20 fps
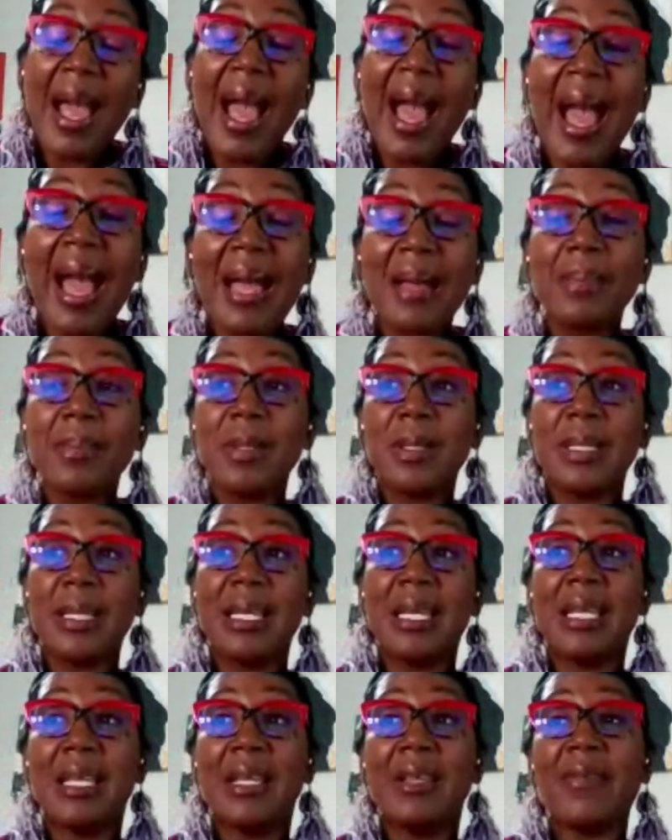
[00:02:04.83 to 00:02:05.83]
I
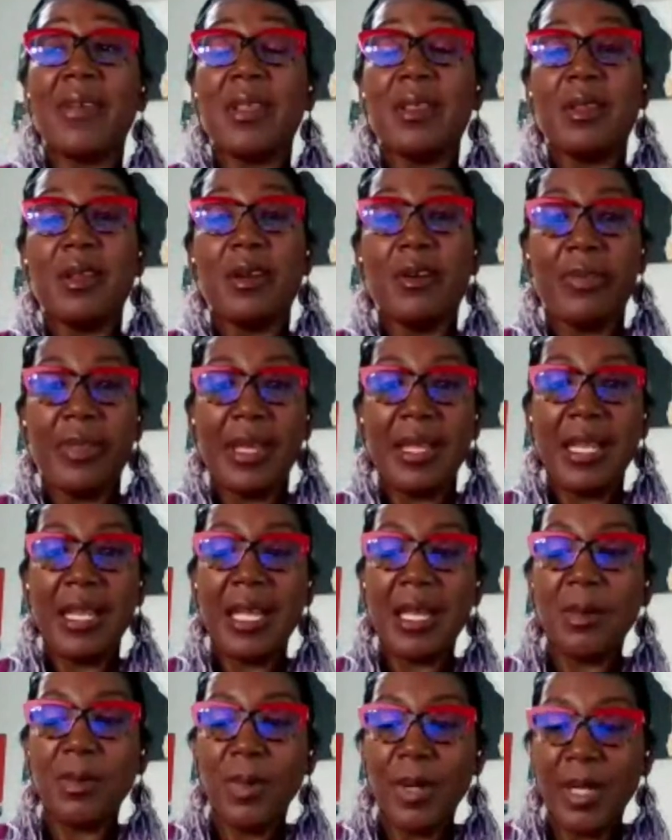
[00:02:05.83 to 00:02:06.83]
believe and know that
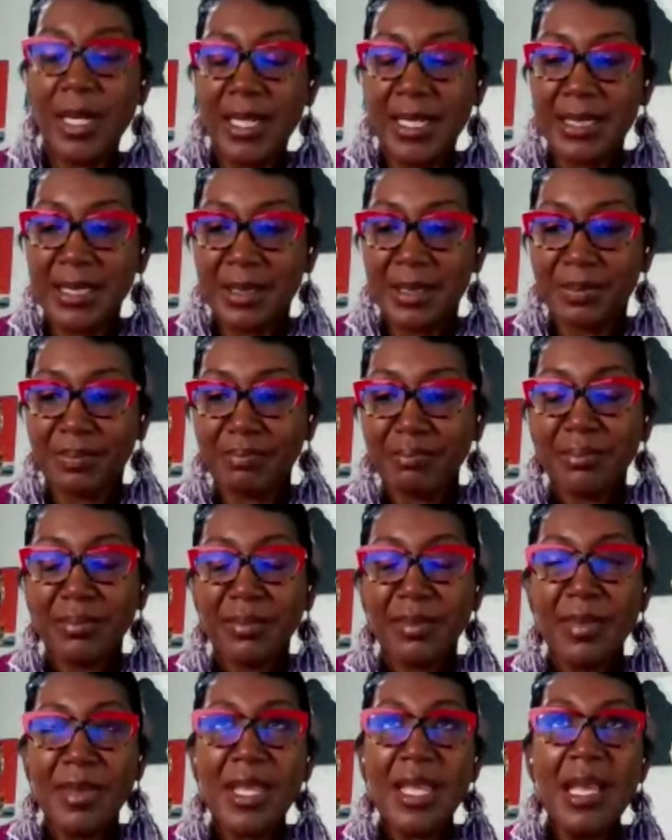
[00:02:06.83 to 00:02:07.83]
he was
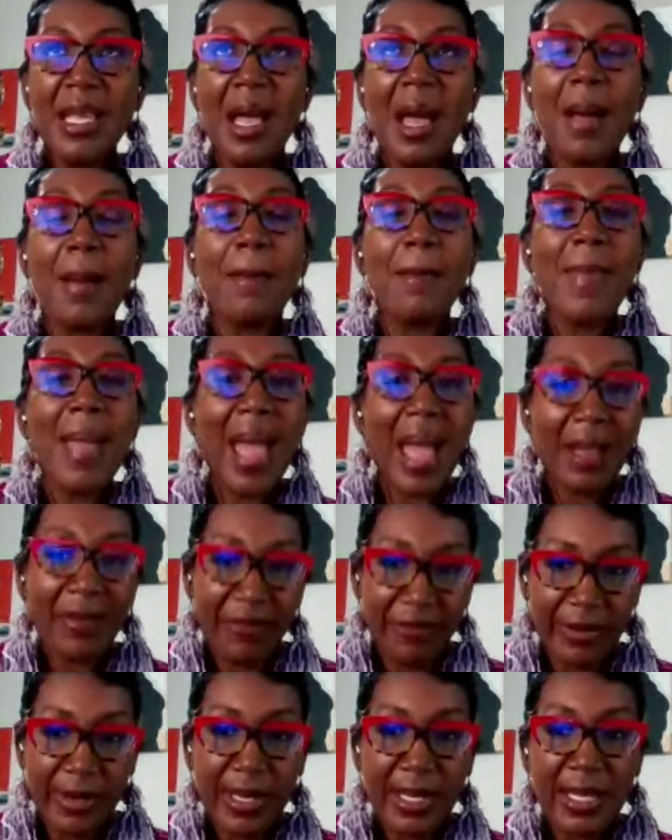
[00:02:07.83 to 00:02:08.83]
a
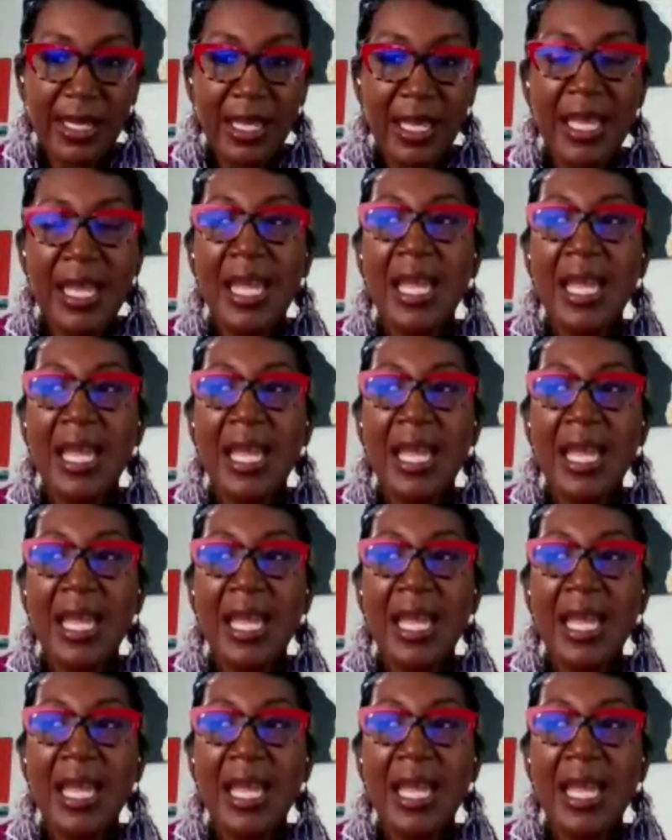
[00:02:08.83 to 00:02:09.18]
maverick.